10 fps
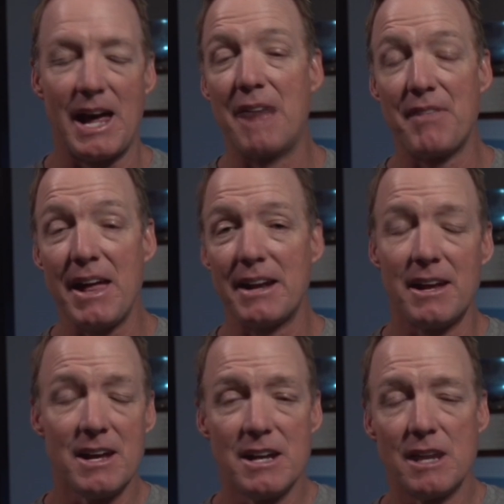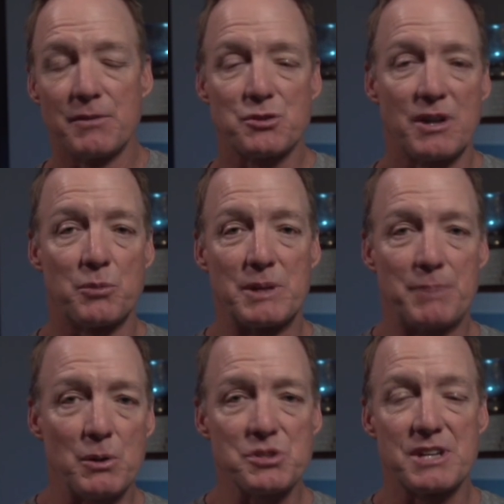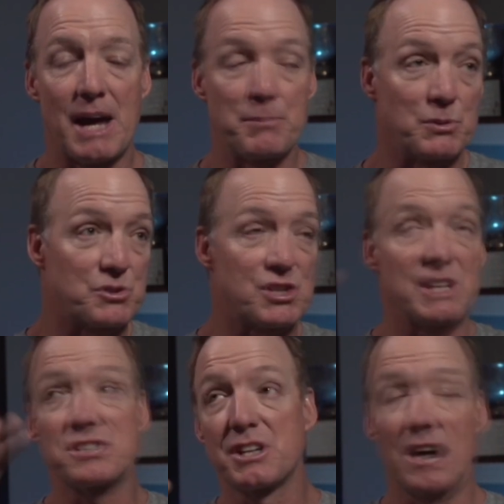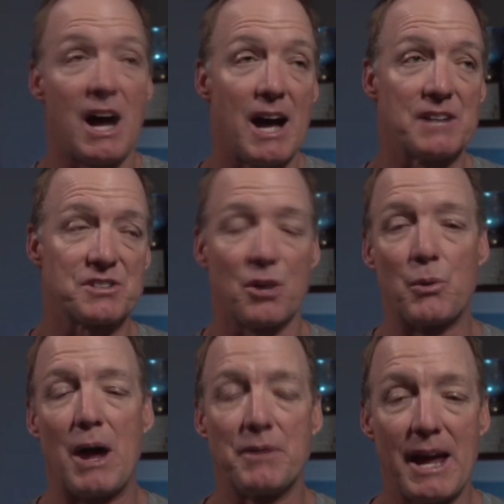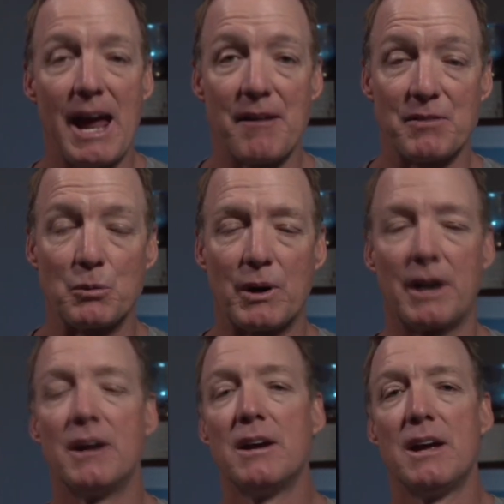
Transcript: And then if you're trying to read post snap, you're chasing eyes around everywhere.